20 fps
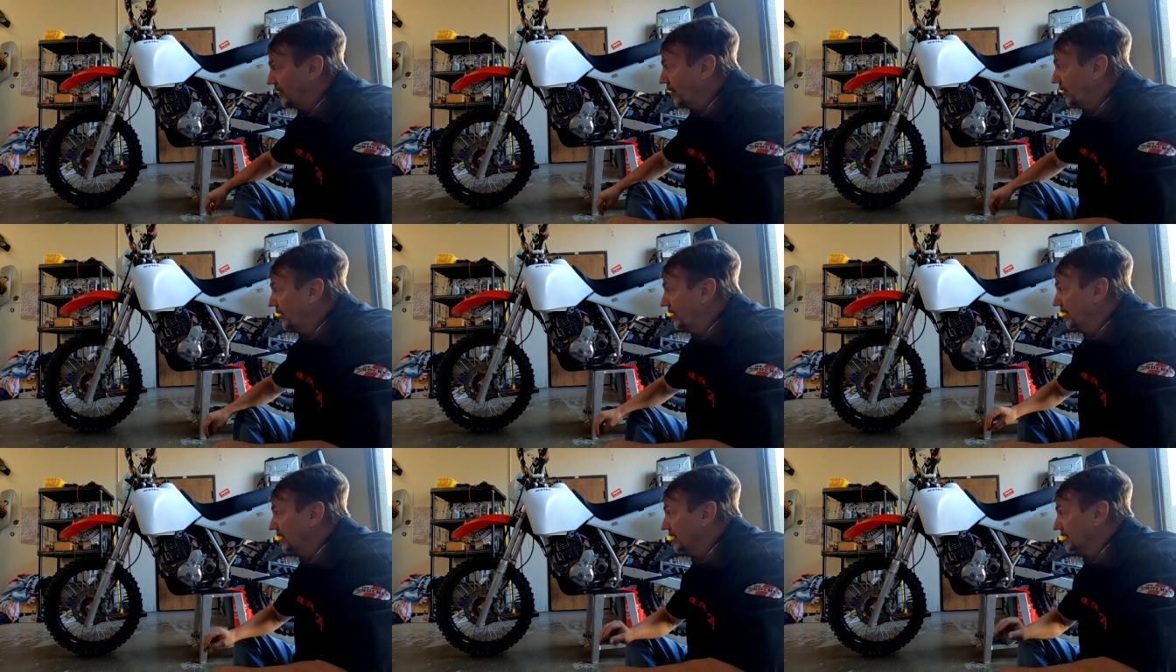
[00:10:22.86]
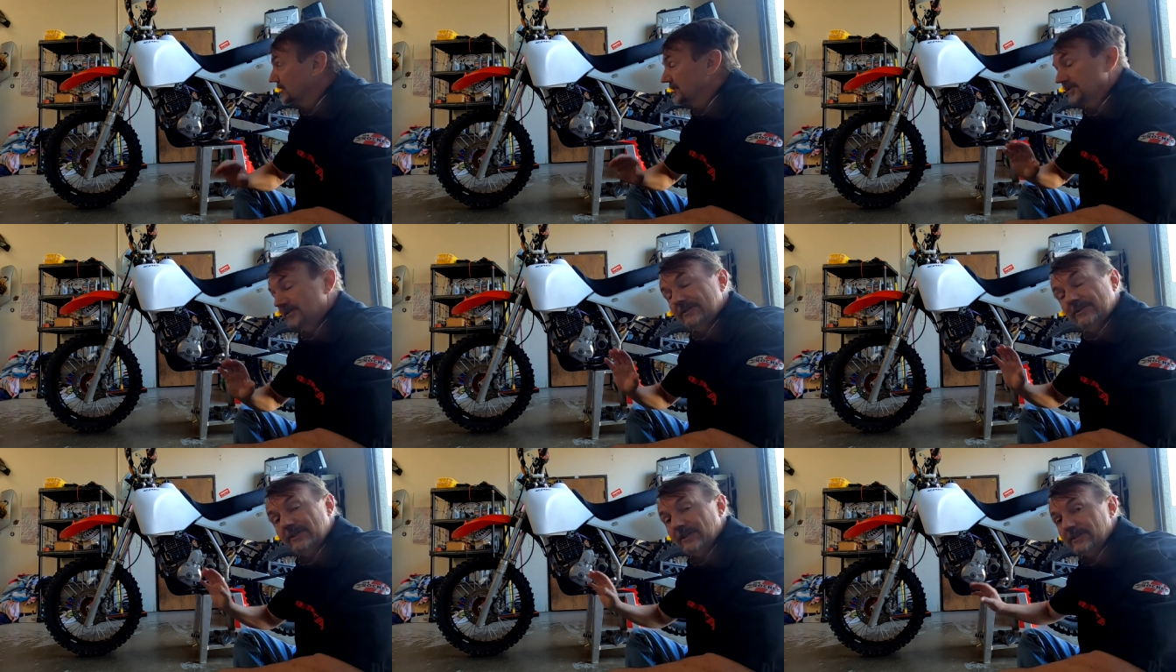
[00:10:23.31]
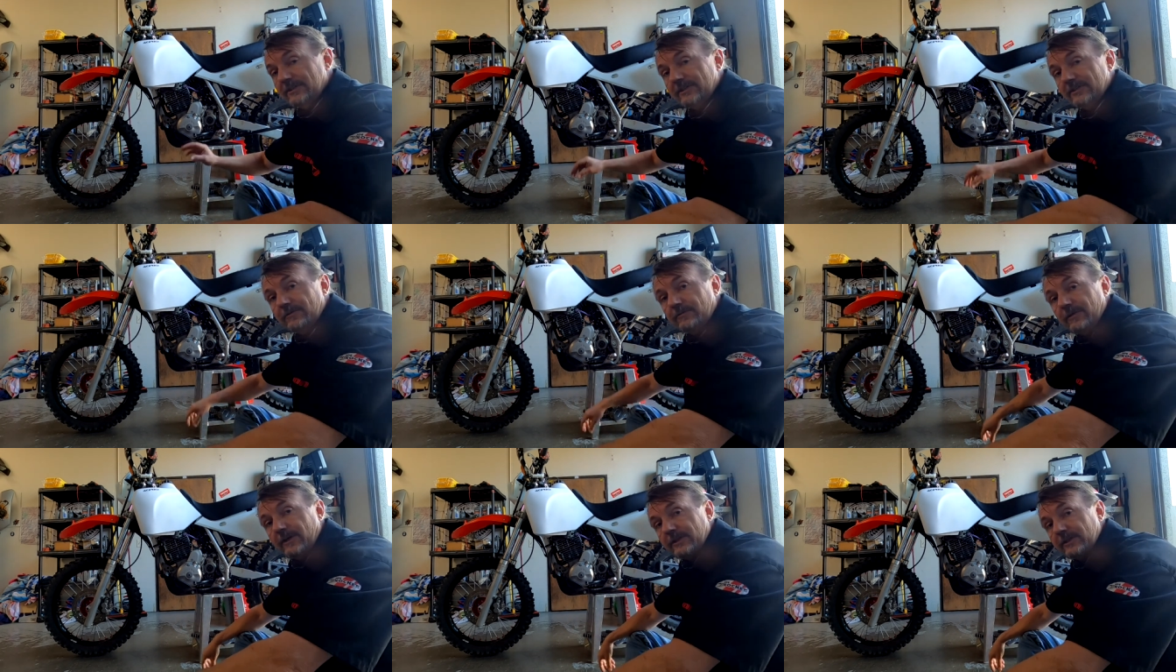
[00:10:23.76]
Oil looks just
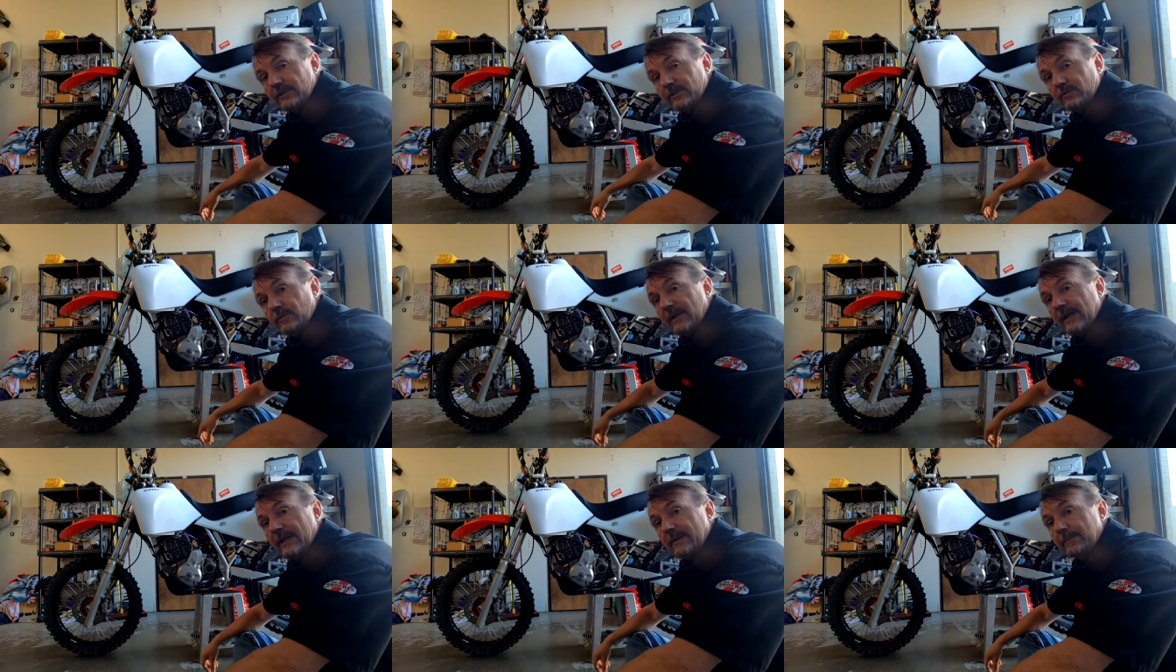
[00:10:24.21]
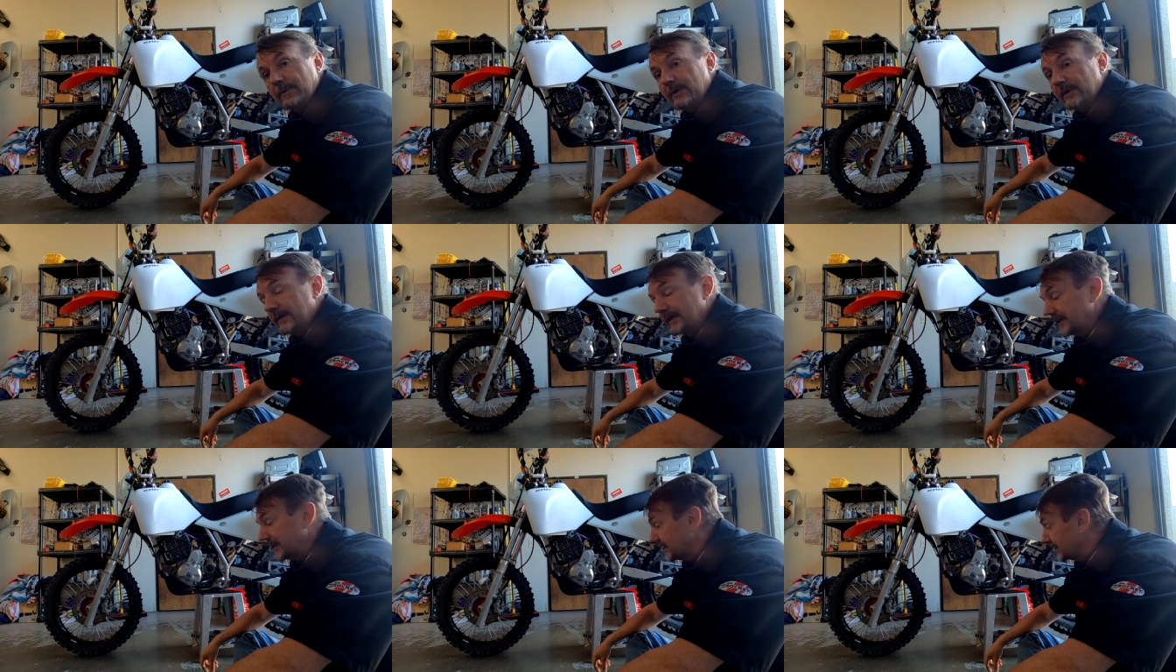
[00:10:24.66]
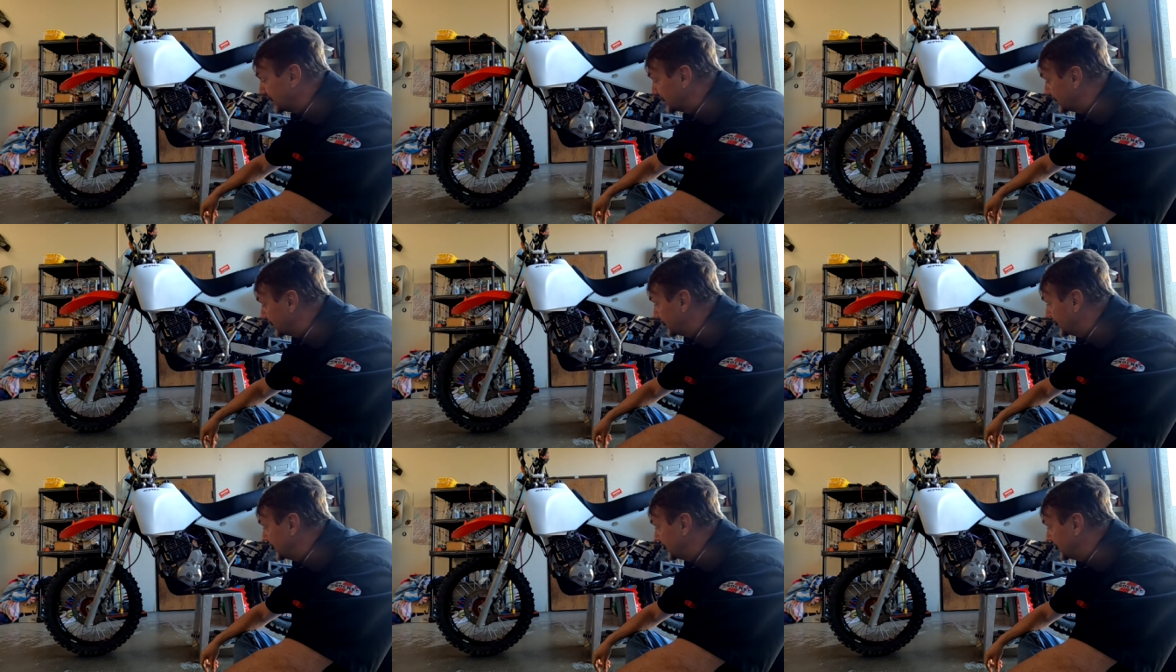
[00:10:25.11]
as fresh as when I put it in.